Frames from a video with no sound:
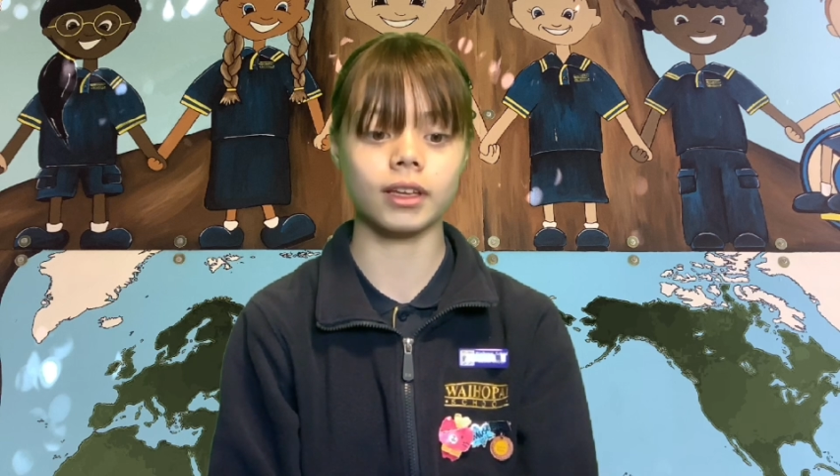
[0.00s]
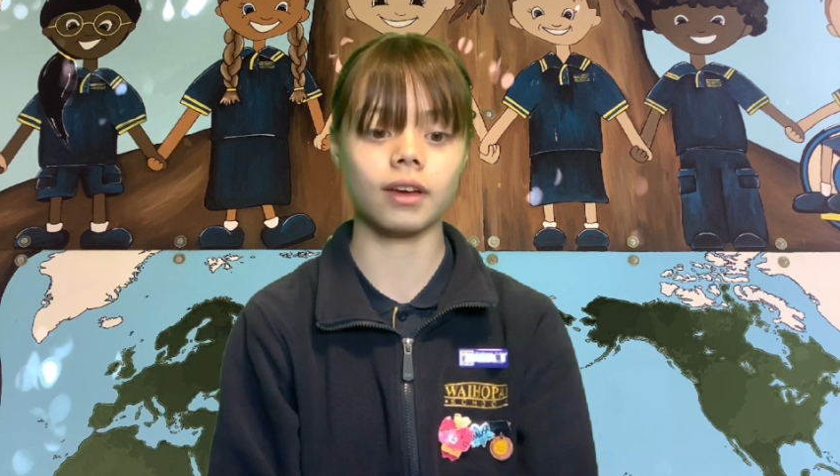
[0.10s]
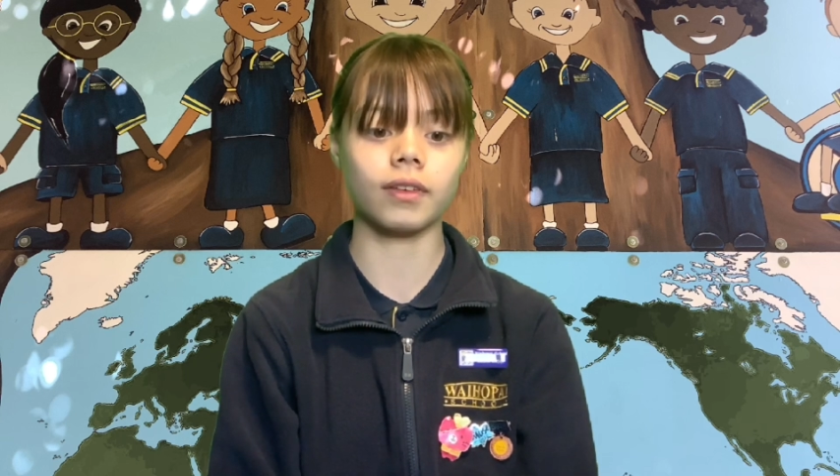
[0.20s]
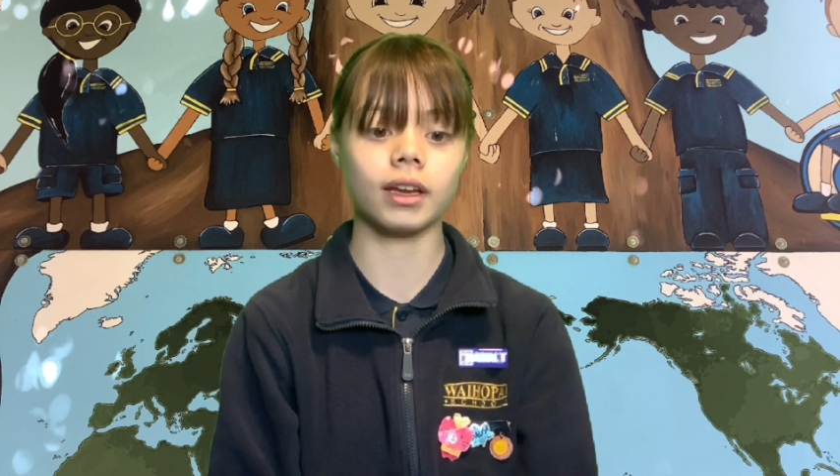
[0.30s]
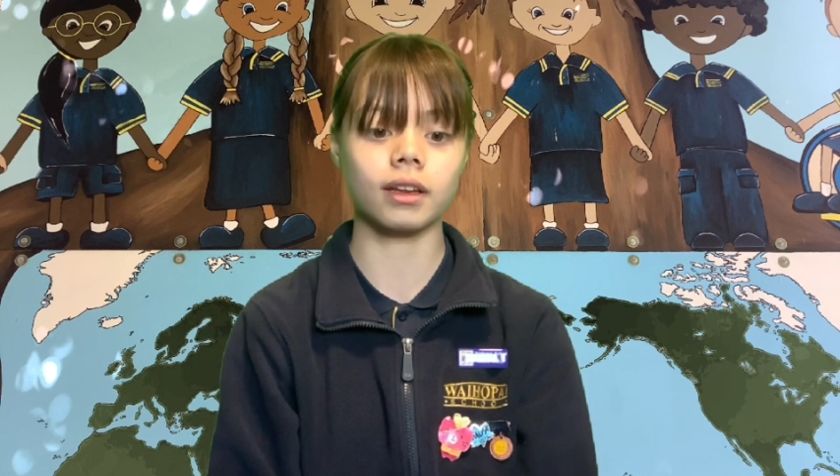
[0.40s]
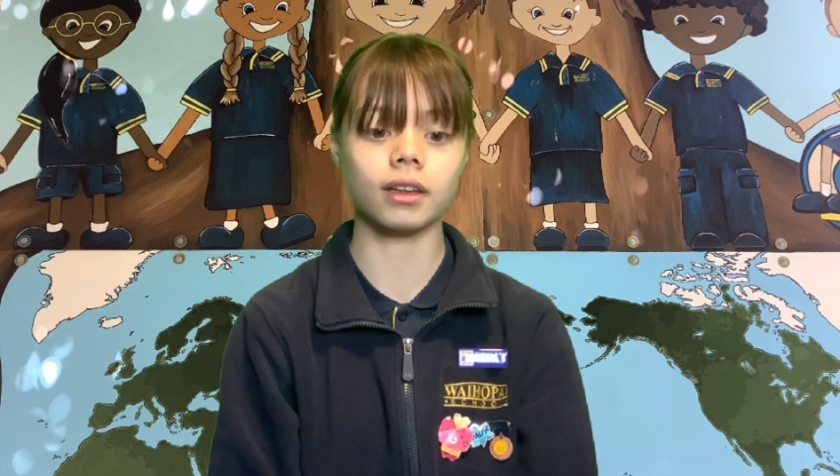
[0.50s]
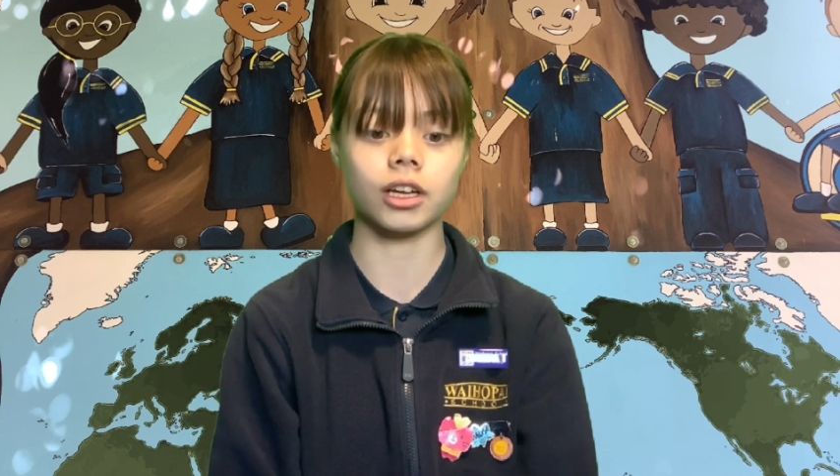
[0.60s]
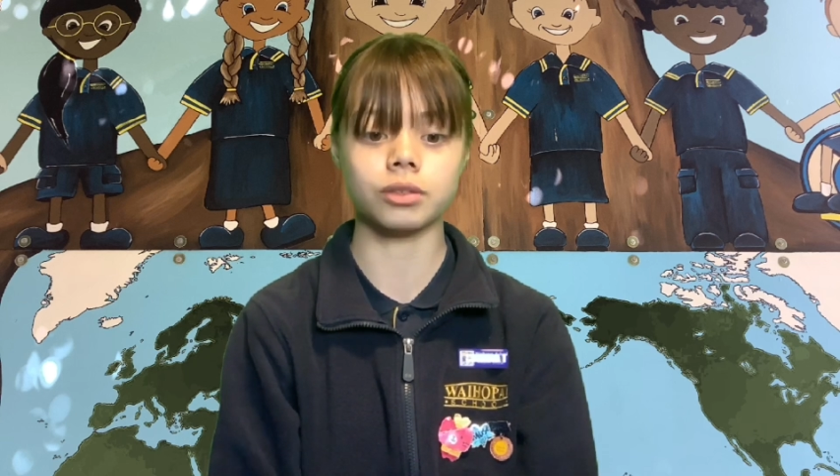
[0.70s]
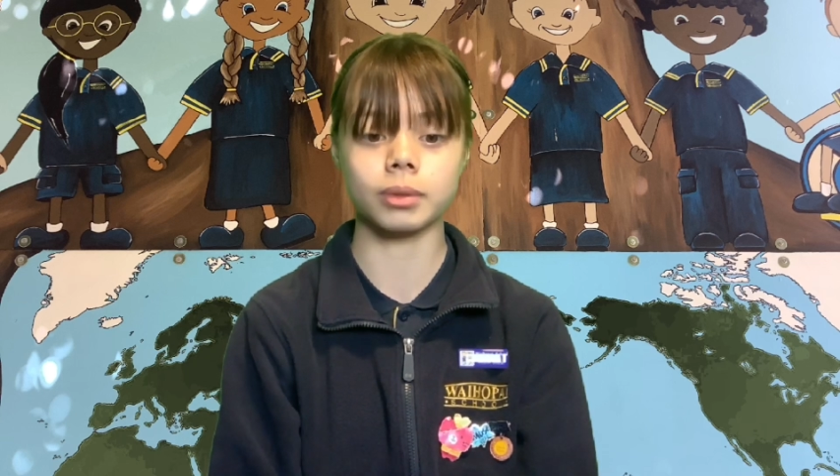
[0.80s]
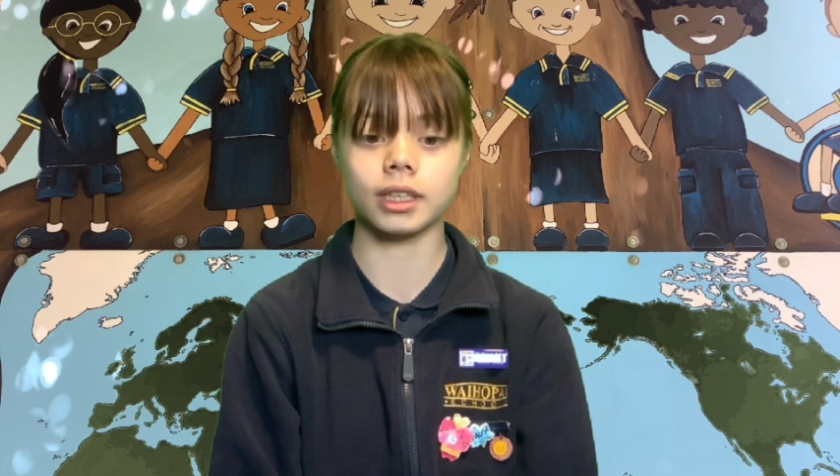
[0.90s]
you have eaten
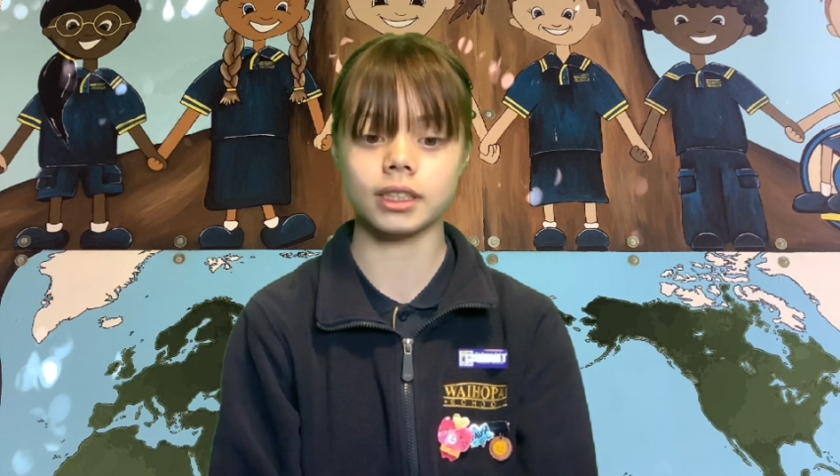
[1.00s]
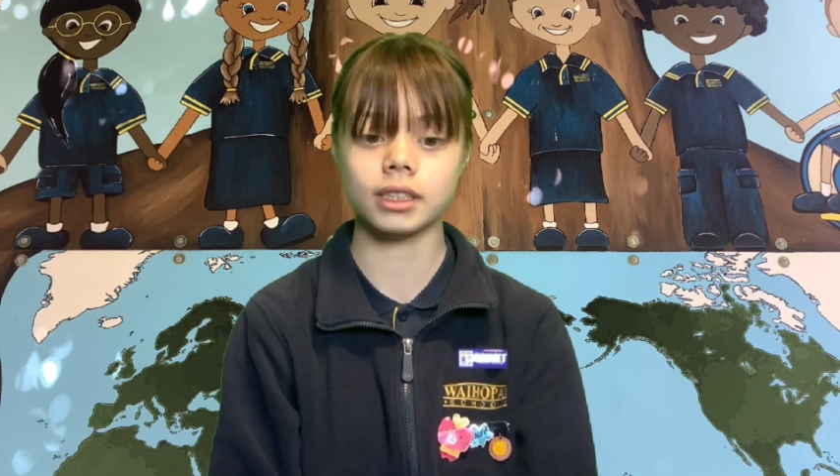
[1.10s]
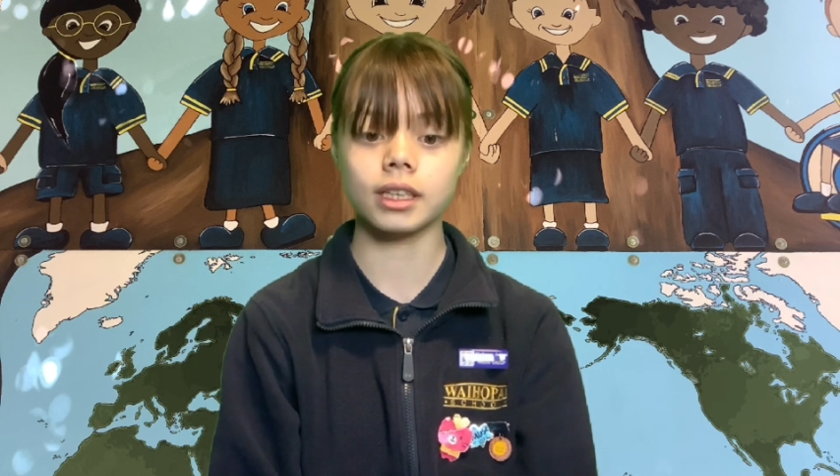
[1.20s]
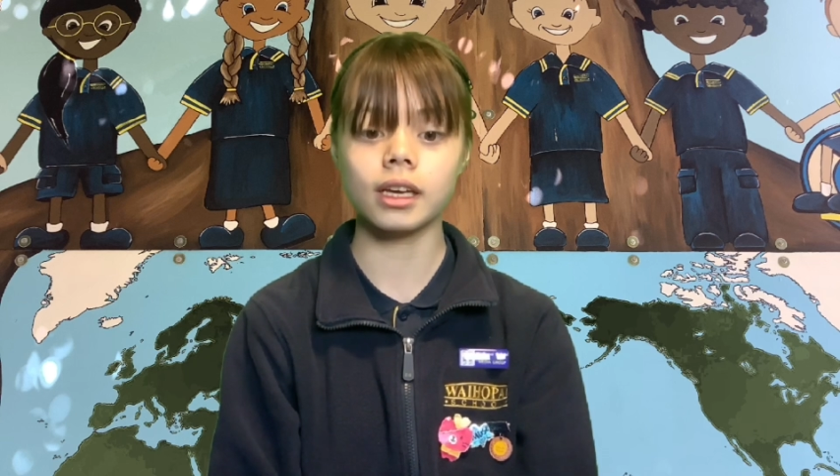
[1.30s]
lunch please.